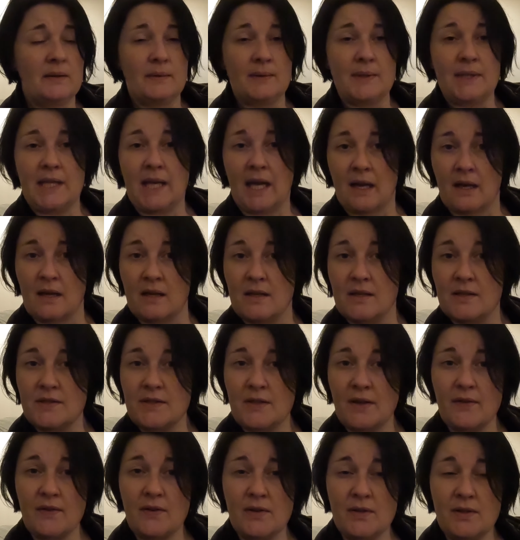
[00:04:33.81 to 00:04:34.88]
but yeah,
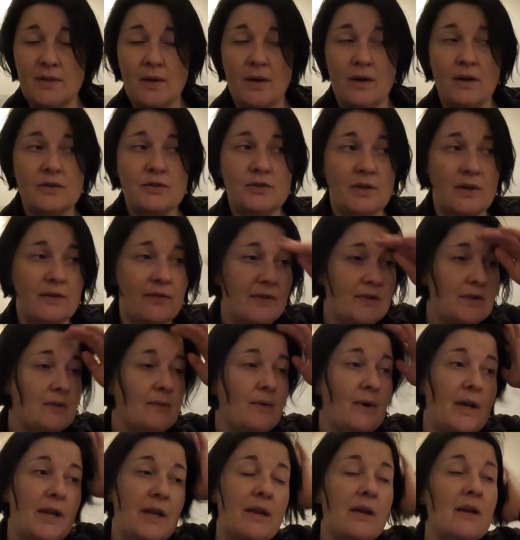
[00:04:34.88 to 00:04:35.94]
so I've got a new hard drive on the
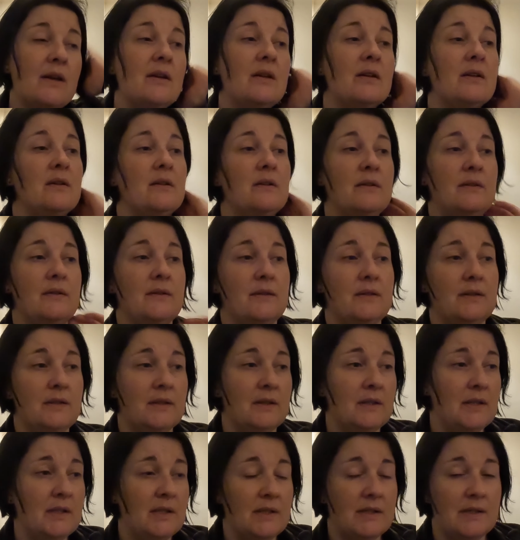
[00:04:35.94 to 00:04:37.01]
way.
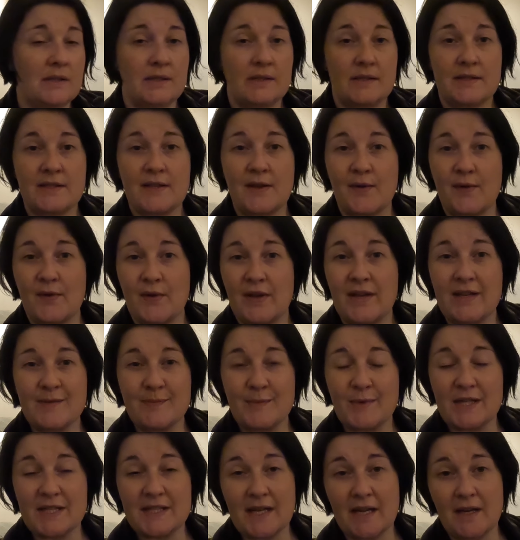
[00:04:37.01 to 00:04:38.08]
So here's
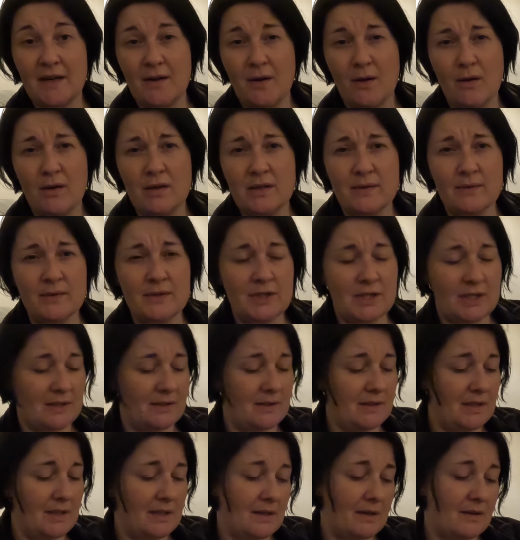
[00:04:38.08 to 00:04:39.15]
me saying, oh, I don't want to,
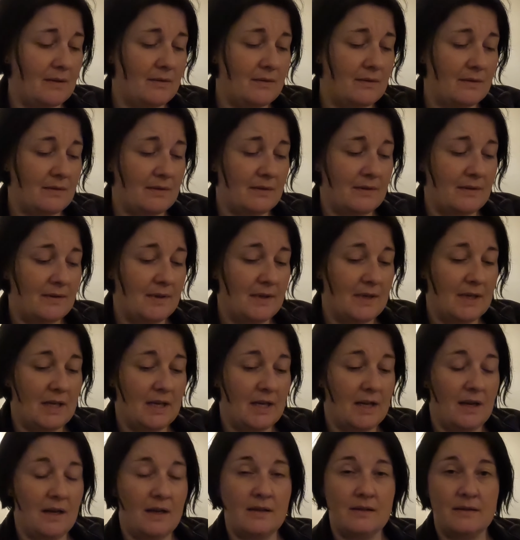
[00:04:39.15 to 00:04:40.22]
you know,
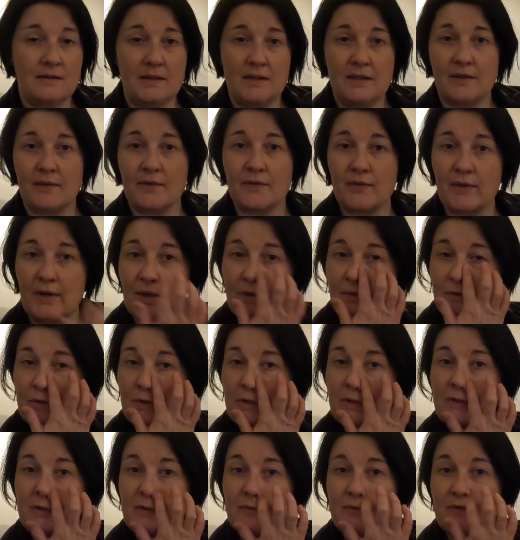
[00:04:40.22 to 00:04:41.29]
uh, you know,
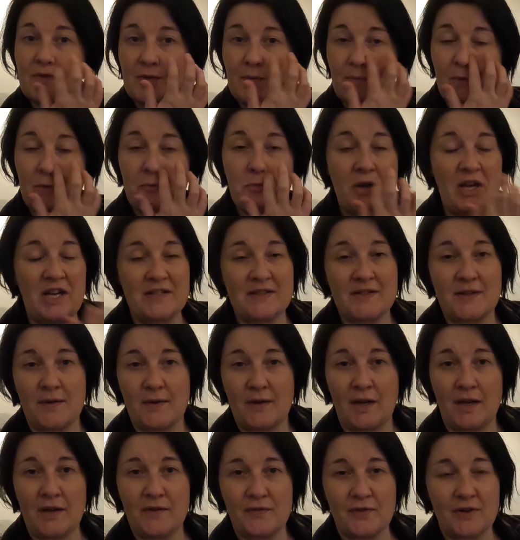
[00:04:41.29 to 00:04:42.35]
300 something pounds
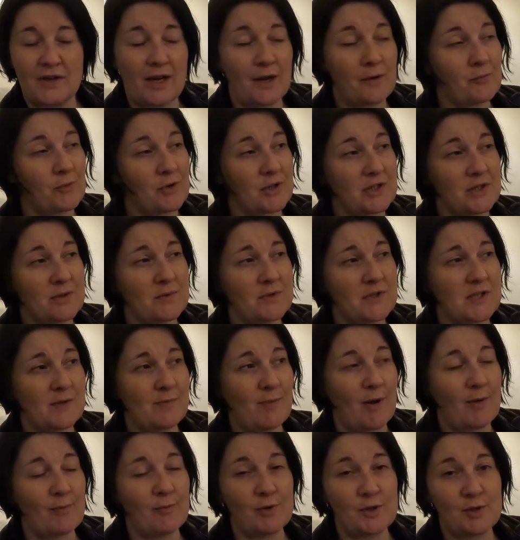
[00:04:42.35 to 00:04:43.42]
okay for a camera. I don't want to
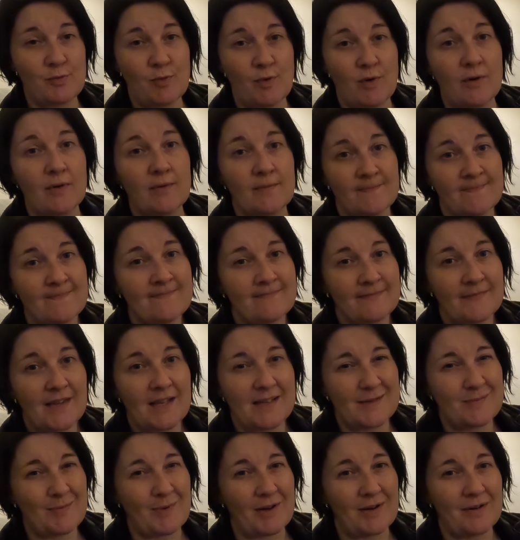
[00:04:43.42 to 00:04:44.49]
spend much more. I
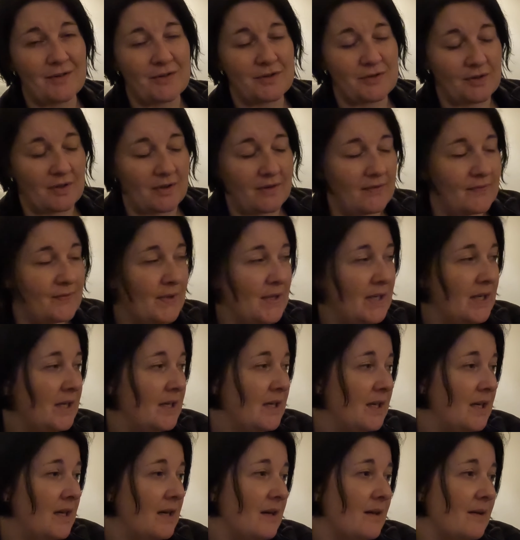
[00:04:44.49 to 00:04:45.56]
had to buy a hard drive.
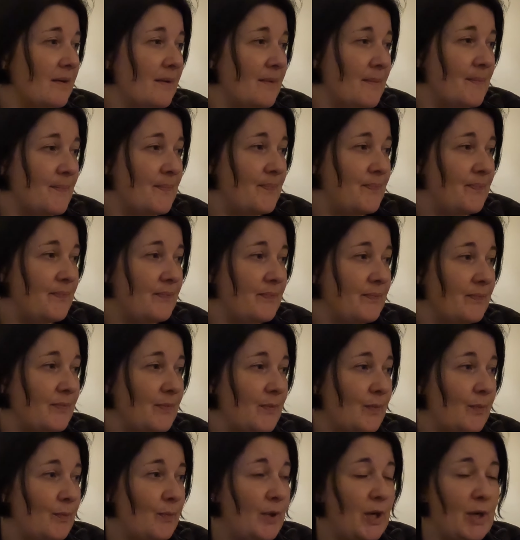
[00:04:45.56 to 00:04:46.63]
Um,
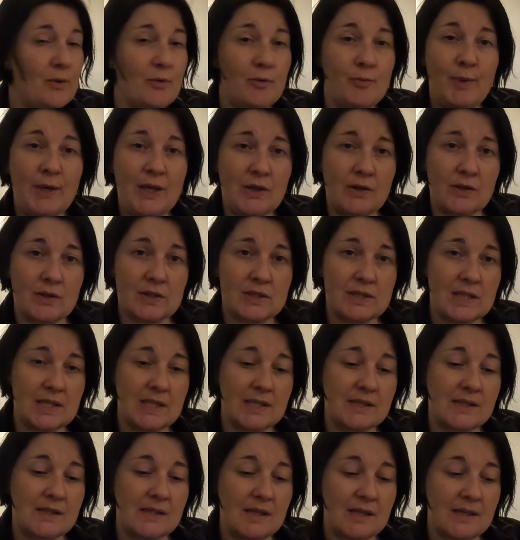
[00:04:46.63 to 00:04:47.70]
but it will be good.
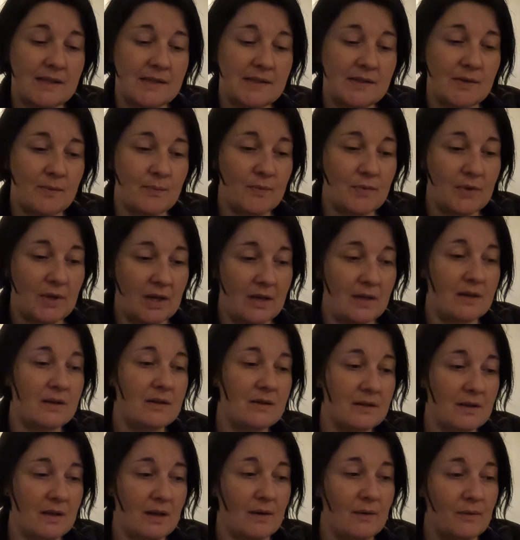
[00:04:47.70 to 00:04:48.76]
It's it's something
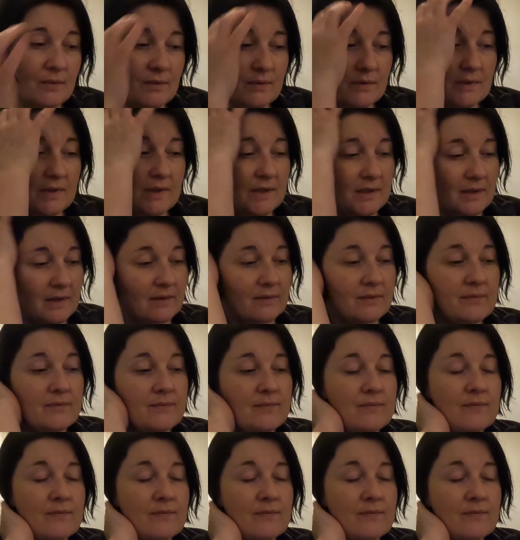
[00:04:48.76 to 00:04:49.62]
that, you know,